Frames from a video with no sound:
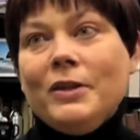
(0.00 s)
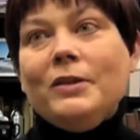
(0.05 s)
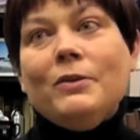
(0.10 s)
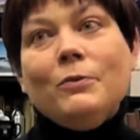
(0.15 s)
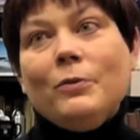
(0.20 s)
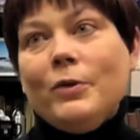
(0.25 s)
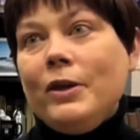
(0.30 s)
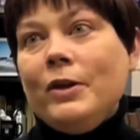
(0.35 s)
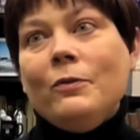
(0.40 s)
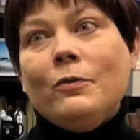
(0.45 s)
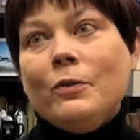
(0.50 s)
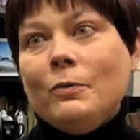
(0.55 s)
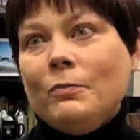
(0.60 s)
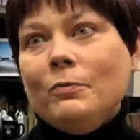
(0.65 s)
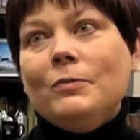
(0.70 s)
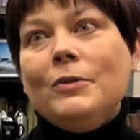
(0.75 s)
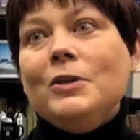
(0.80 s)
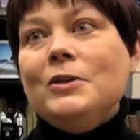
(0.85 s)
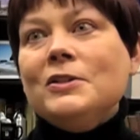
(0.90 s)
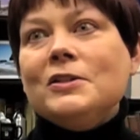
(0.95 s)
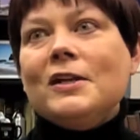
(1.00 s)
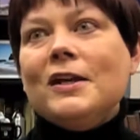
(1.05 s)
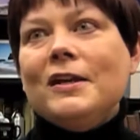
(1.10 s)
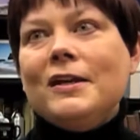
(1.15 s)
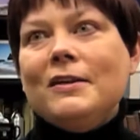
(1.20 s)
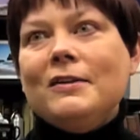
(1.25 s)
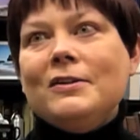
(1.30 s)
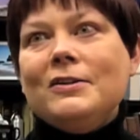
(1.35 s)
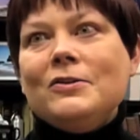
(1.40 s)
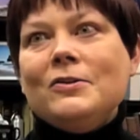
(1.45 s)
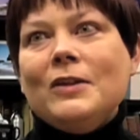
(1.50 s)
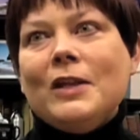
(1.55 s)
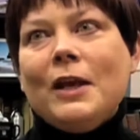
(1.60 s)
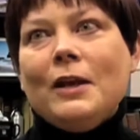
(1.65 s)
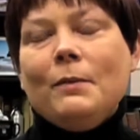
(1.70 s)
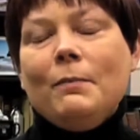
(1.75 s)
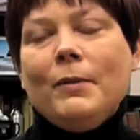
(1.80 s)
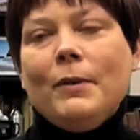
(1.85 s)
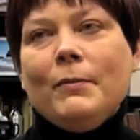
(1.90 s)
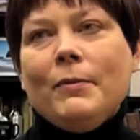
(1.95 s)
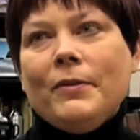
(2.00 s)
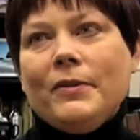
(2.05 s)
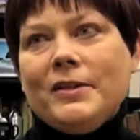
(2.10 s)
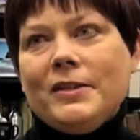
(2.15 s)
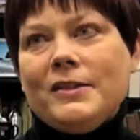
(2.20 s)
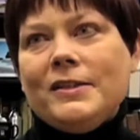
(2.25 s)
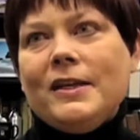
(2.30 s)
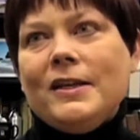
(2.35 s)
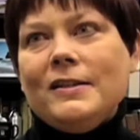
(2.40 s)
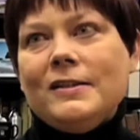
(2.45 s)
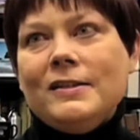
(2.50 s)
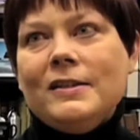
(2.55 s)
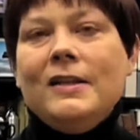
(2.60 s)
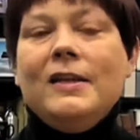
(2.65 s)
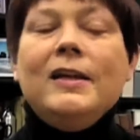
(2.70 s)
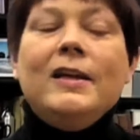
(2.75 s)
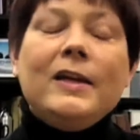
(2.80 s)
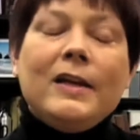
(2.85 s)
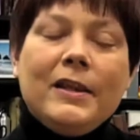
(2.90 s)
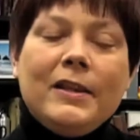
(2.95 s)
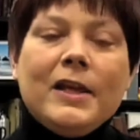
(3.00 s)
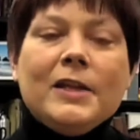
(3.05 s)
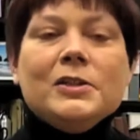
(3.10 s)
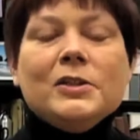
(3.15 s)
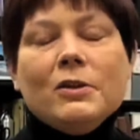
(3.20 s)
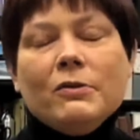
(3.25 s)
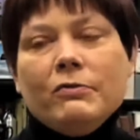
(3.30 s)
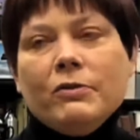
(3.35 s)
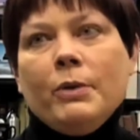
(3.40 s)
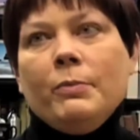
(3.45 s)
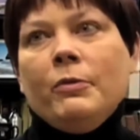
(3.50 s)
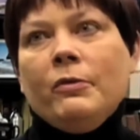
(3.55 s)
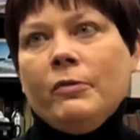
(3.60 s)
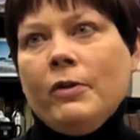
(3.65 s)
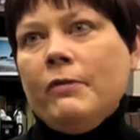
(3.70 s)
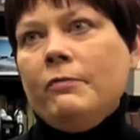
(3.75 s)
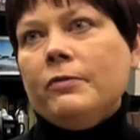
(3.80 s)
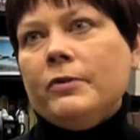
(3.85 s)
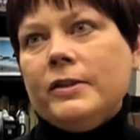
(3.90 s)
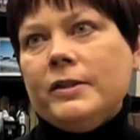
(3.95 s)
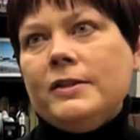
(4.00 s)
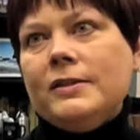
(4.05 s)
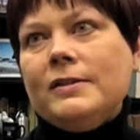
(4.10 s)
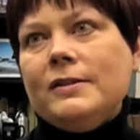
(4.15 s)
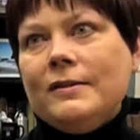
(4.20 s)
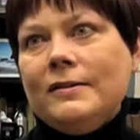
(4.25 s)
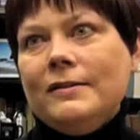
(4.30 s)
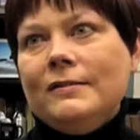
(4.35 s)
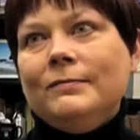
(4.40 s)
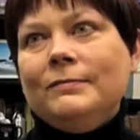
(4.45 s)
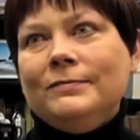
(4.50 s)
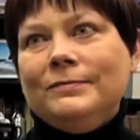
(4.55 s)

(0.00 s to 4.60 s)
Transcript: what the reading room looks like to a lot of people these days, and that's their frame of reference.